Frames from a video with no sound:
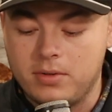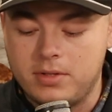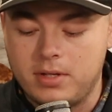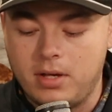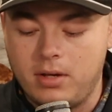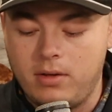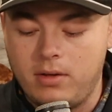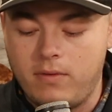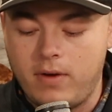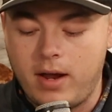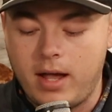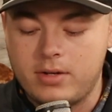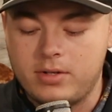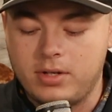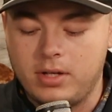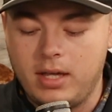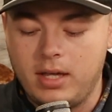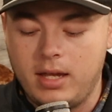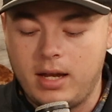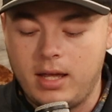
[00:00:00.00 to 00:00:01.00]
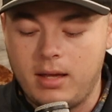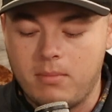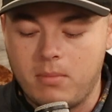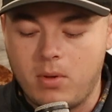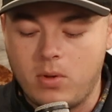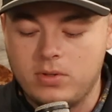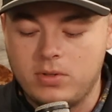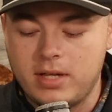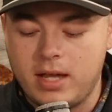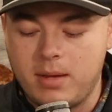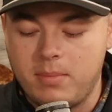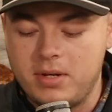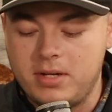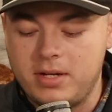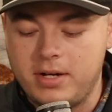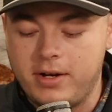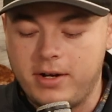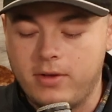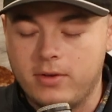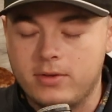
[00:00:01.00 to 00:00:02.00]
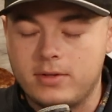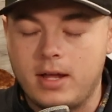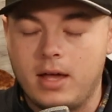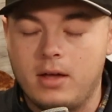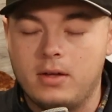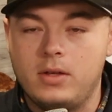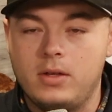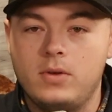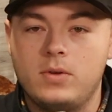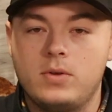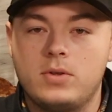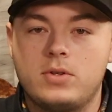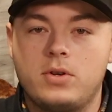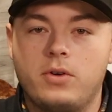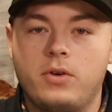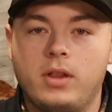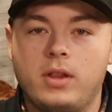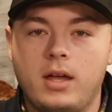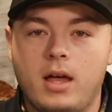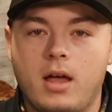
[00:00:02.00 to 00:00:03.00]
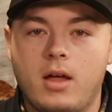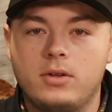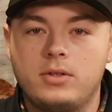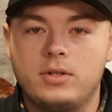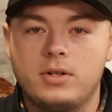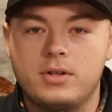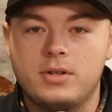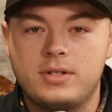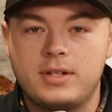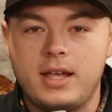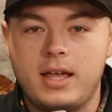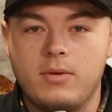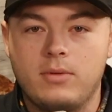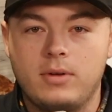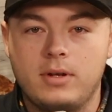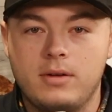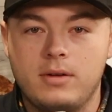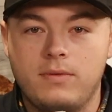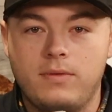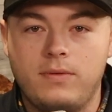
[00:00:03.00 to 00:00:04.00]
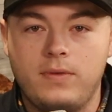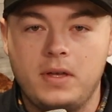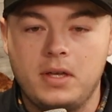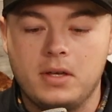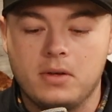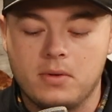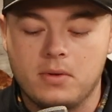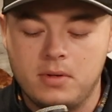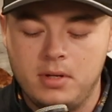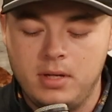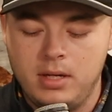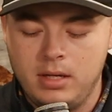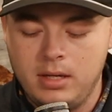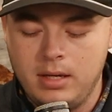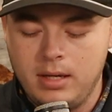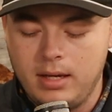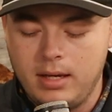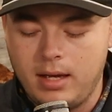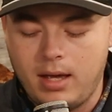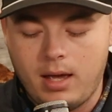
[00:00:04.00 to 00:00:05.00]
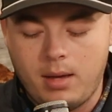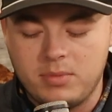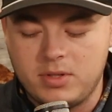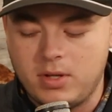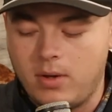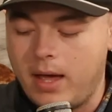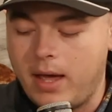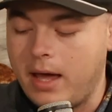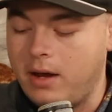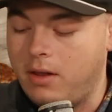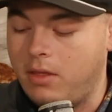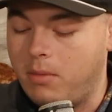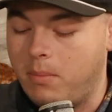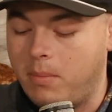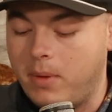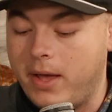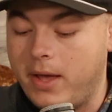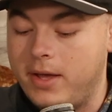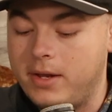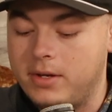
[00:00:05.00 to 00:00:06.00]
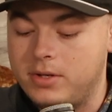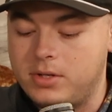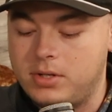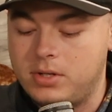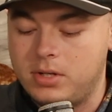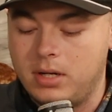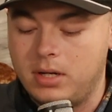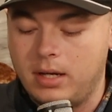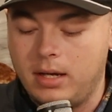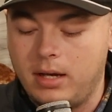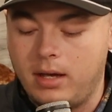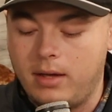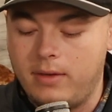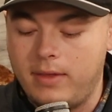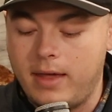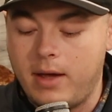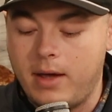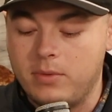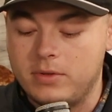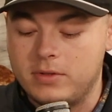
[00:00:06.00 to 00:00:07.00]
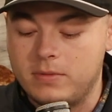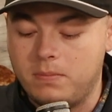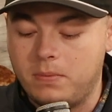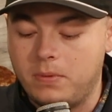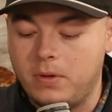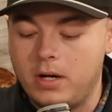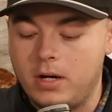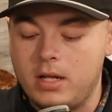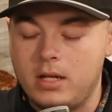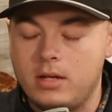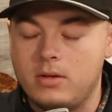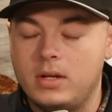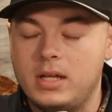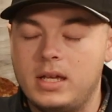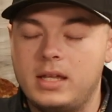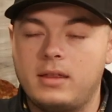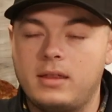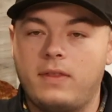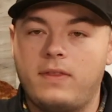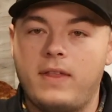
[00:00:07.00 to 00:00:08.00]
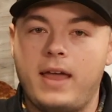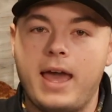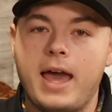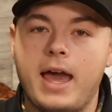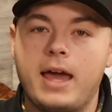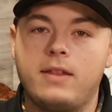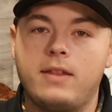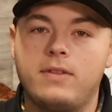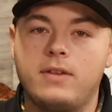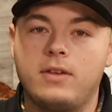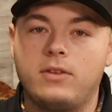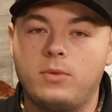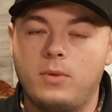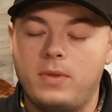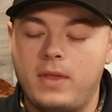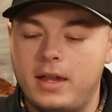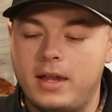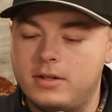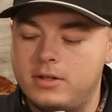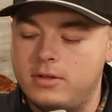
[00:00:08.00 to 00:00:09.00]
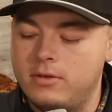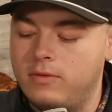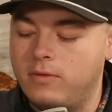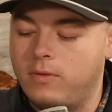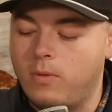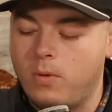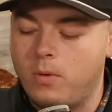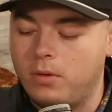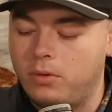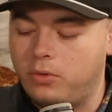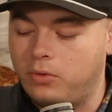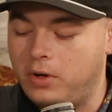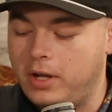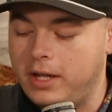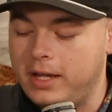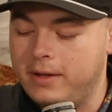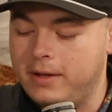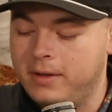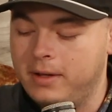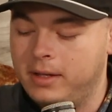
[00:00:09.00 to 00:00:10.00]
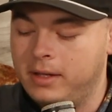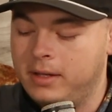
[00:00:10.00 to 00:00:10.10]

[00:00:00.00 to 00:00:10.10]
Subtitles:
So you're actually getting multi-materials now used to really alter sound and feel. So out of the bunch, that was pretty unique that they added this with that 243.